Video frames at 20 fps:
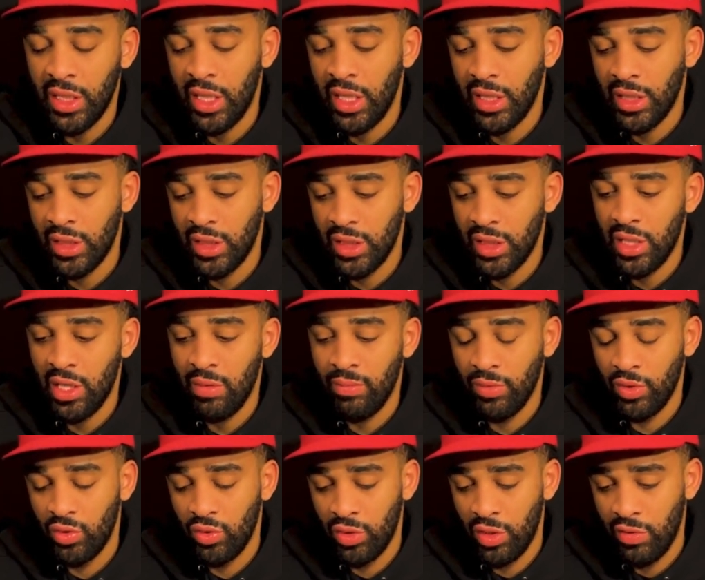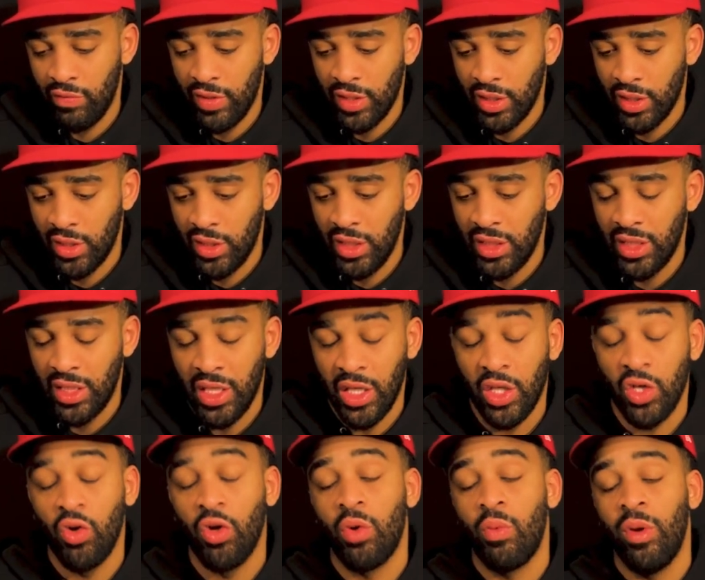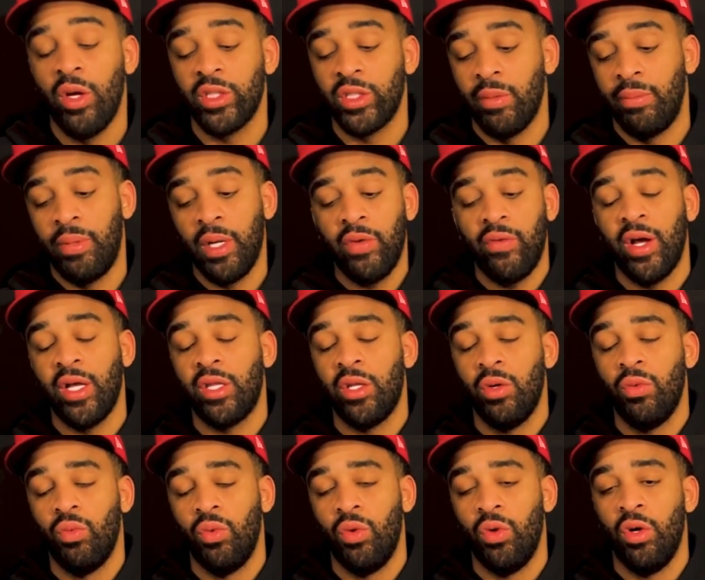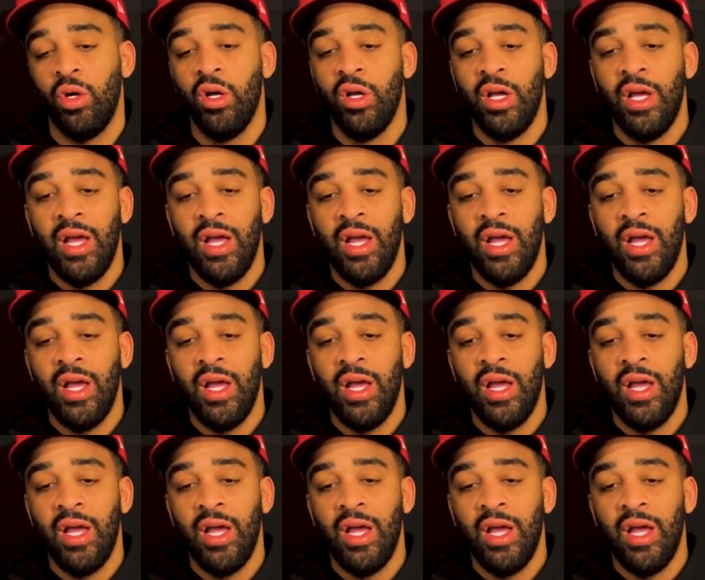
I had to sit out majority of the rest of the season. And going to where I was to play right after the war,